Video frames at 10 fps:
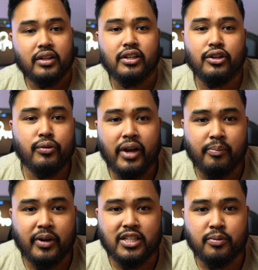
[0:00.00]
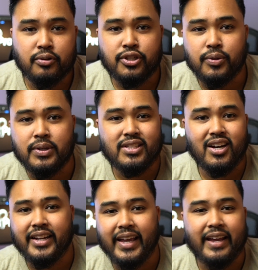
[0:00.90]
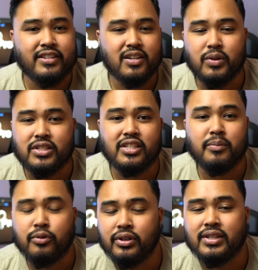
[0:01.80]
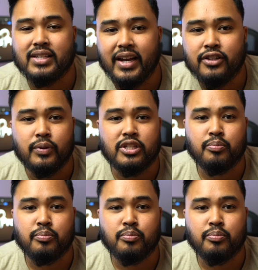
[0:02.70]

The new AirPods Pro 2 is donning a somewhat similar design to its